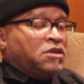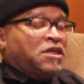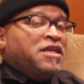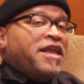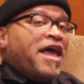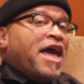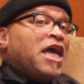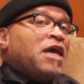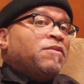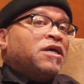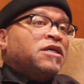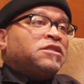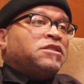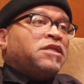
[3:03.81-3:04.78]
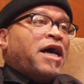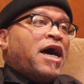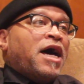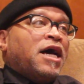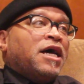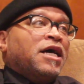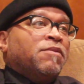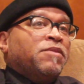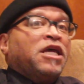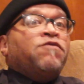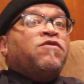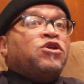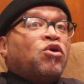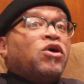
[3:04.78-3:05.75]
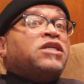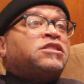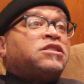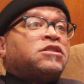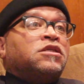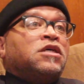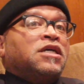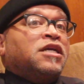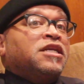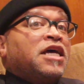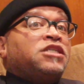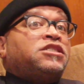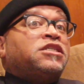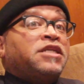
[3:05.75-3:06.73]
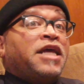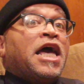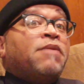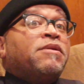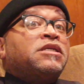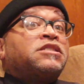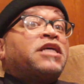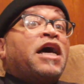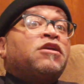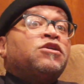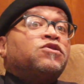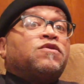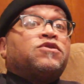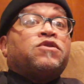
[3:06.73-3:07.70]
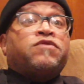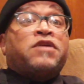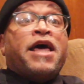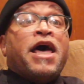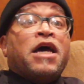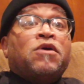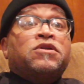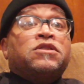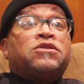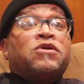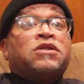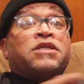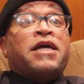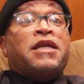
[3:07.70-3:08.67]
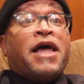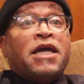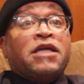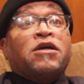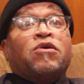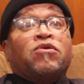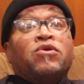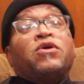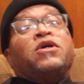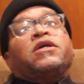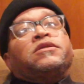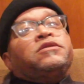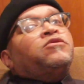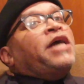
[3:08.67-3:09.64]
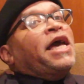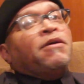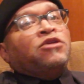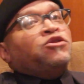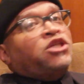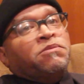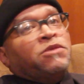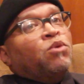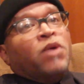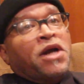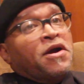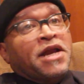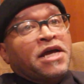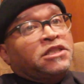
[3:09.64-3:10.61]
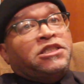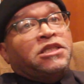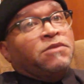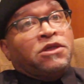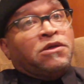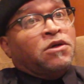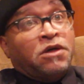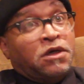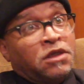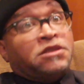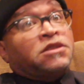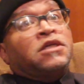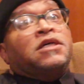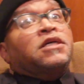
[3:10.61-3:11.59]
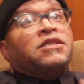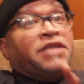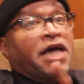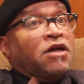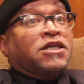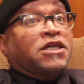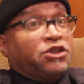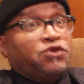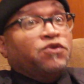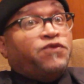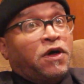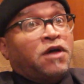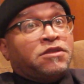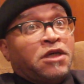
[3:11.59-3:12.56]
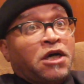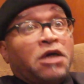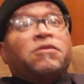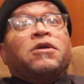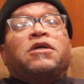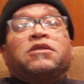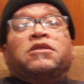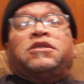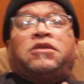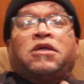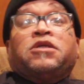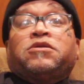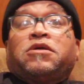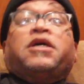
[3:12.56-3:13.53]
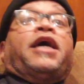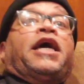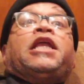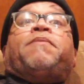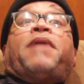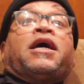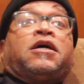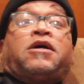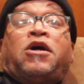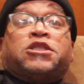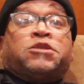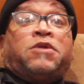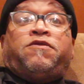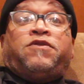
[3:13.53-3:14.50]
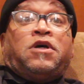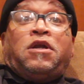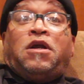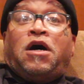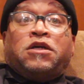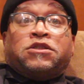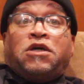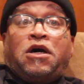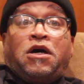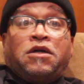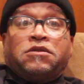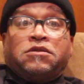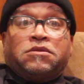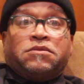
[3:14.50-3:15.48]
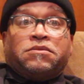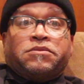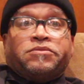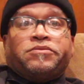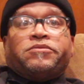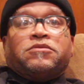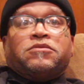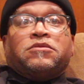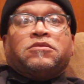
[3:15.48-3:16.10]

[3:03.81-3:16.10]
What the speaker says: the name is not, even though it's a nation name, it doesn't have the universal flag on it. So it's like yo, you shouldn't be wearing that shit, because that'll get you fucked up. Anybody can call this motherfucker Lost Garden. Mm-hmm.